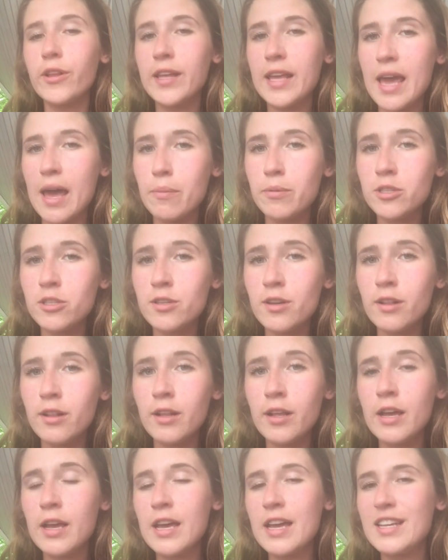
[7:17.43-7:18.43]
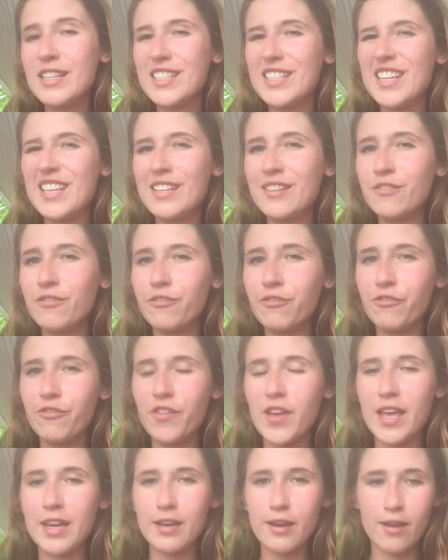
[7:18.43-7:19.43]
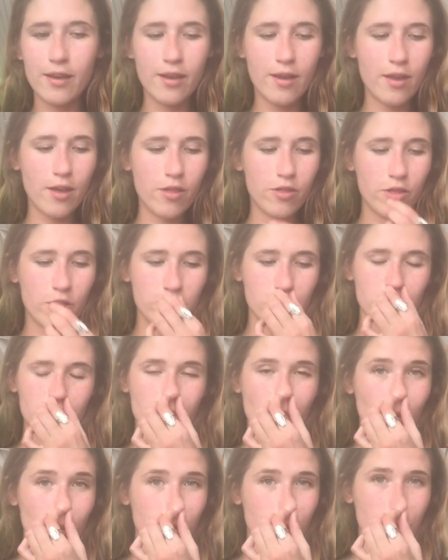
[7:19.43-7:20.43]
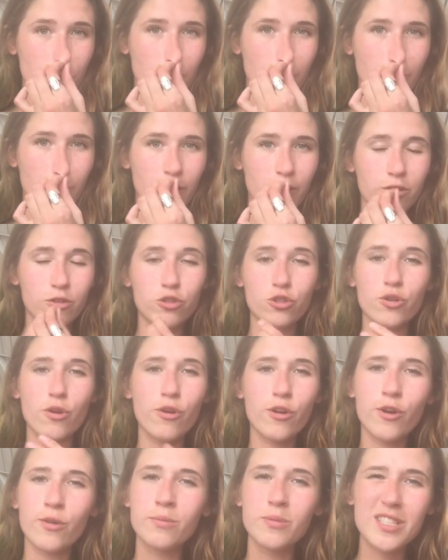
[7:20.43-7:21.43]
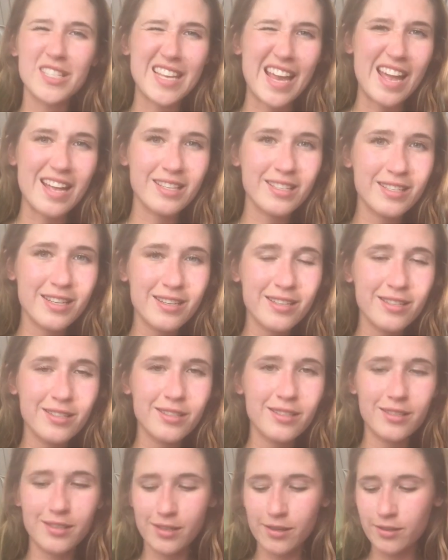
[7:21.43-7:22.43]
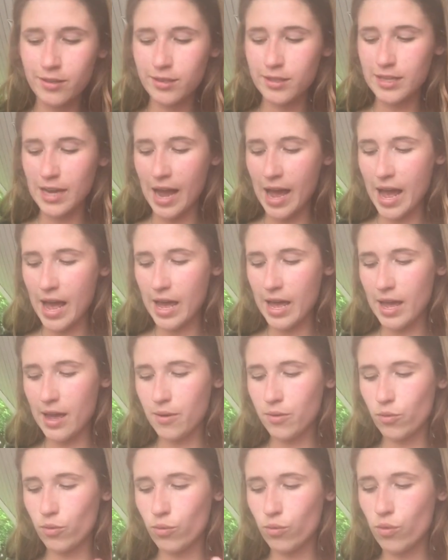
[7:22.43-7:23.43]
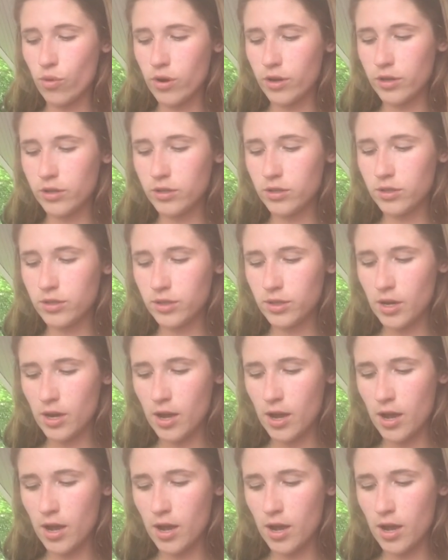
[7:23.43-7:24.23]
capital didn't fit the social circumstances, since I was